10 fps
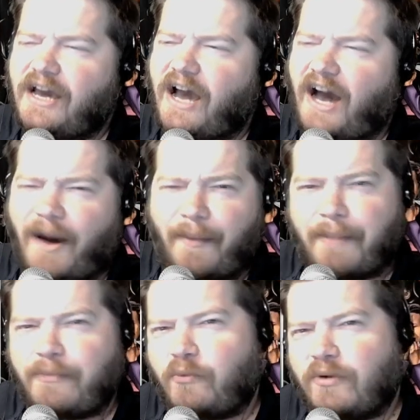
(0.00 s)

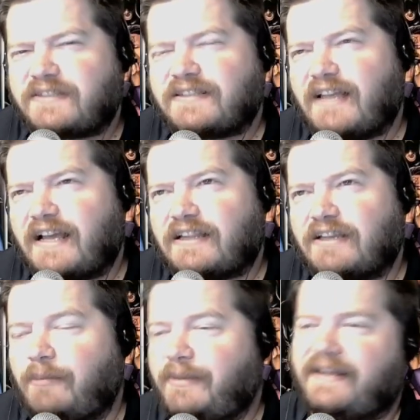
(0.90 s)
What's the likely?
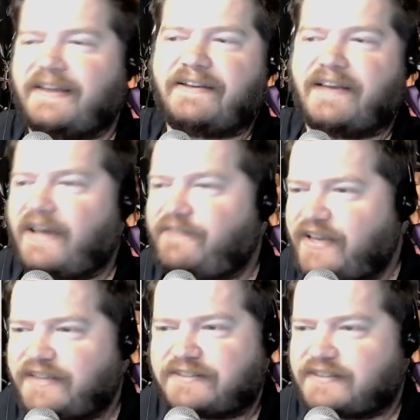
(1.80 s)
I mean, if
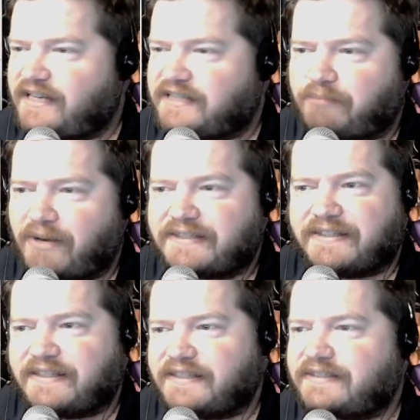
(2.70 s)
he's
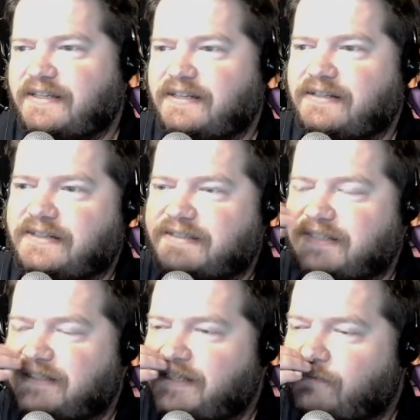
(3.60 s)
expressing this
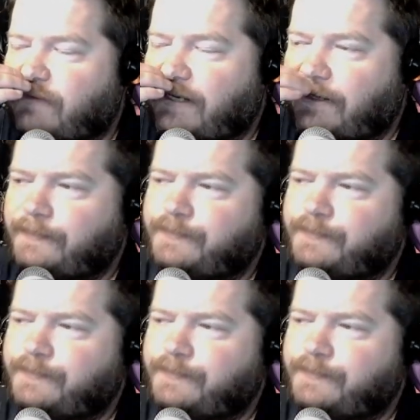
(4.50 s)
intent right here,